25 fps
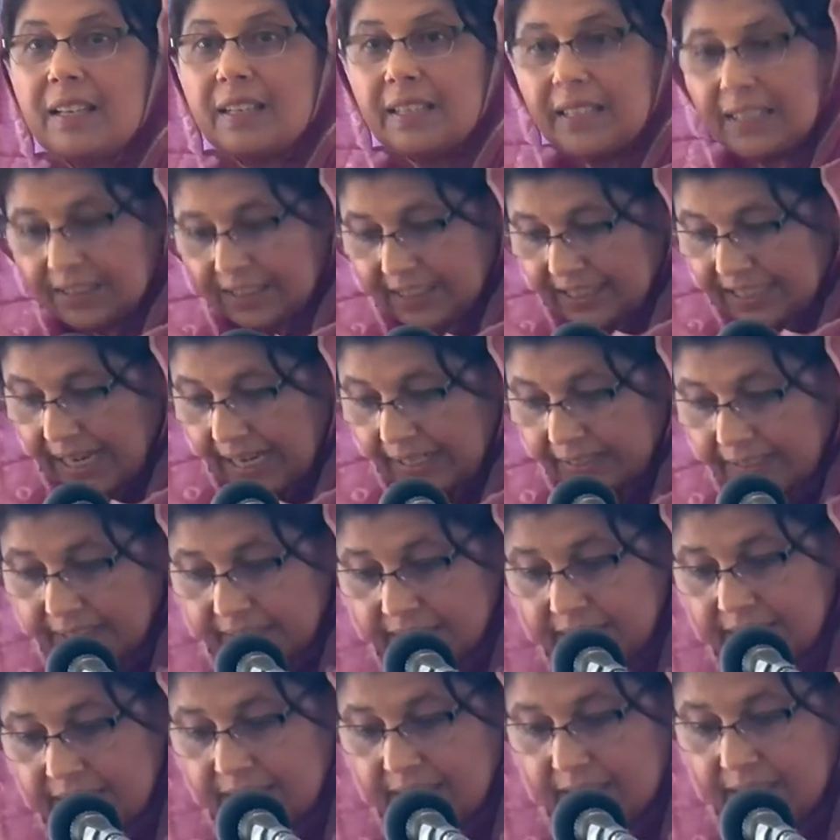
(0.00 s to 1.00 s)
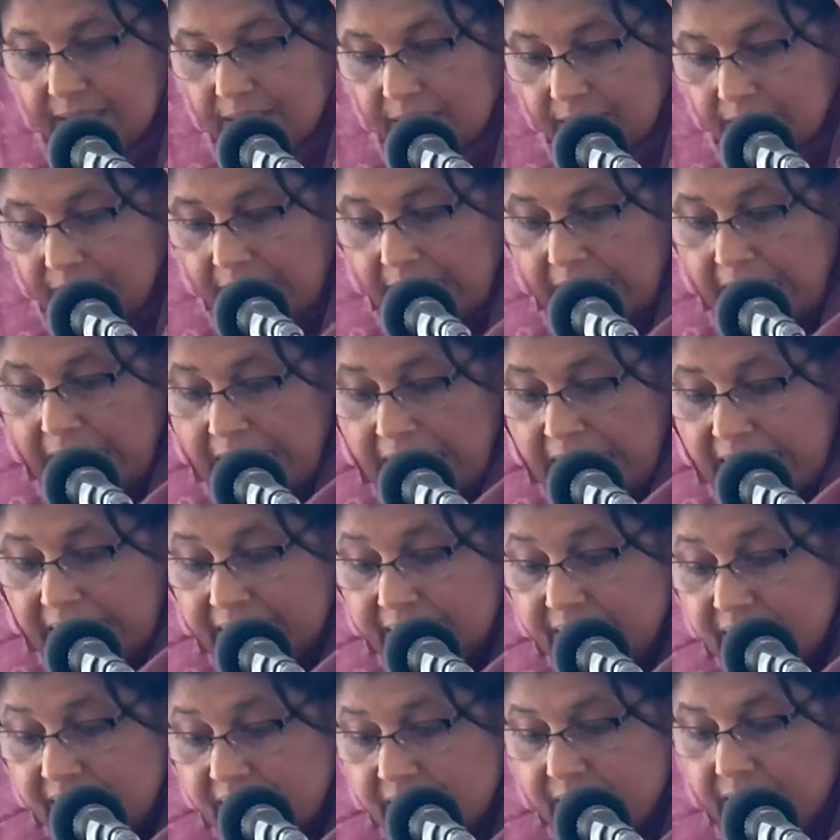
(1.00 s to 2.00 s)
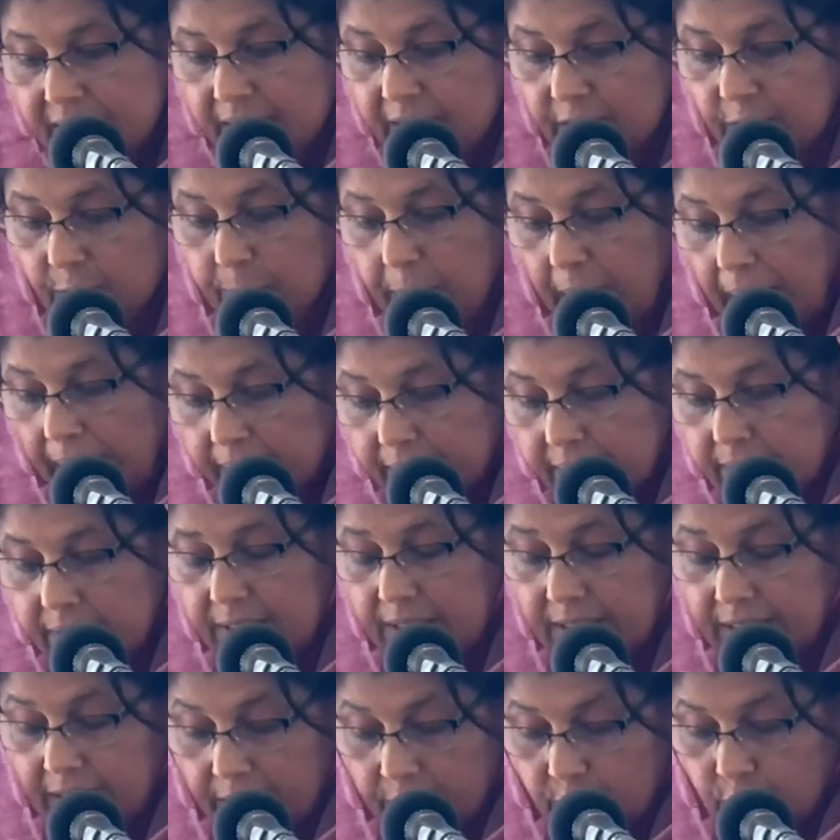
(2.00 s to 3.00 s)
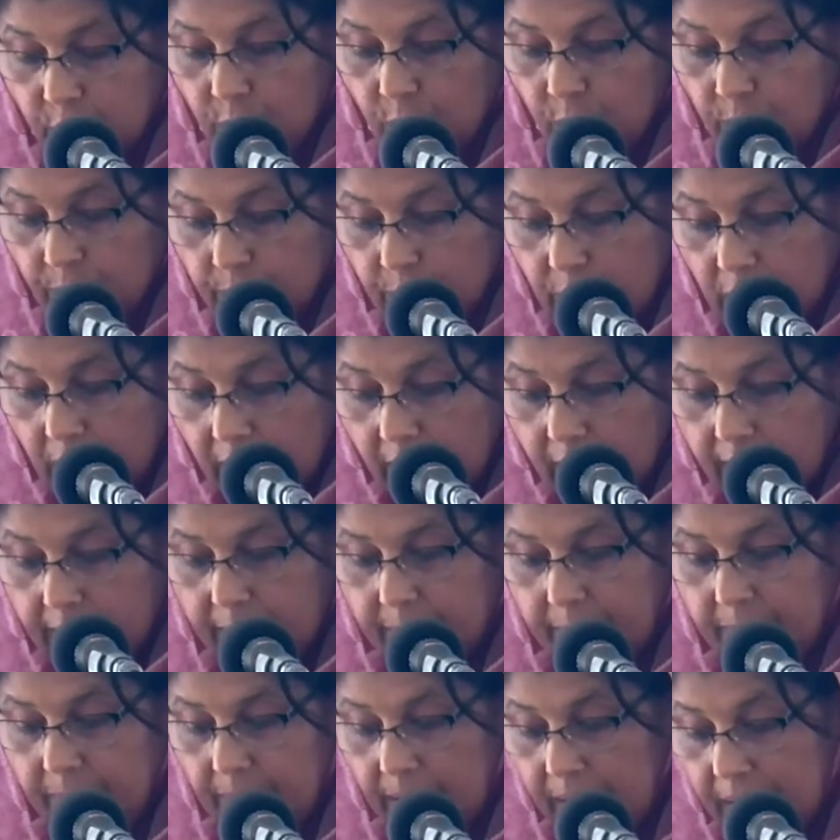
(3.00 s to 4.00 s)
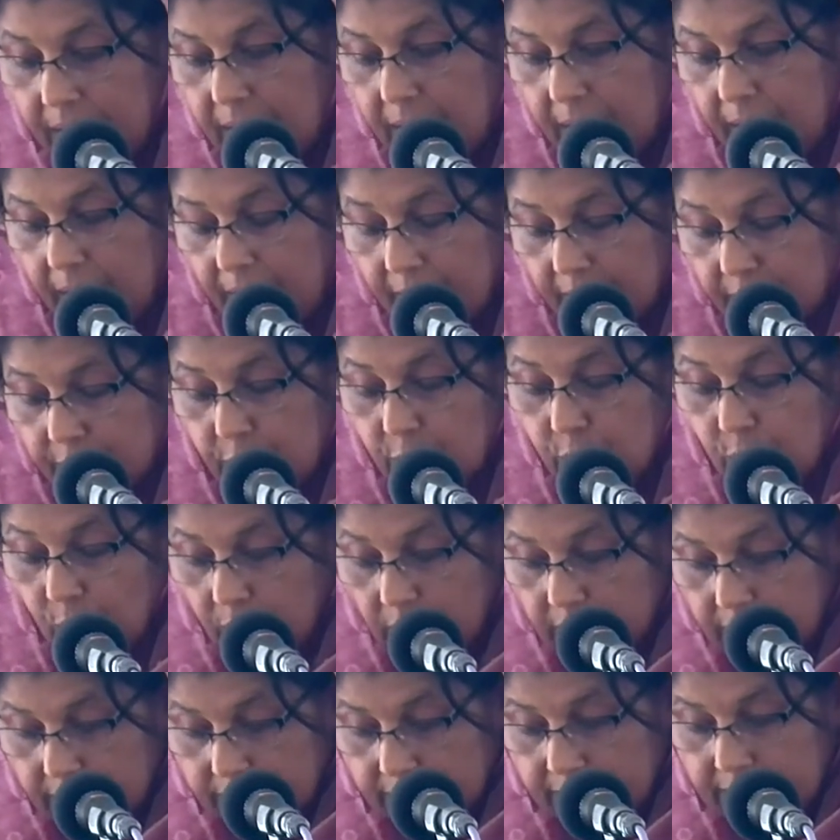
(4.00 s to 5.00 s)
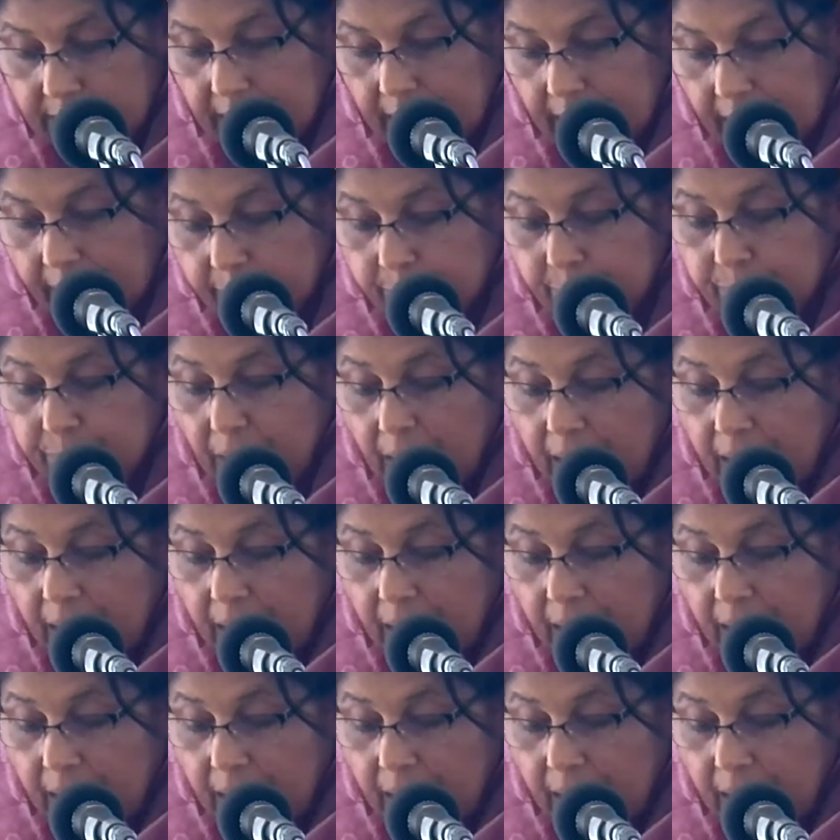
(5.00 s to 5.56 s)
it's standing still. This expanded sense of time, scholars say,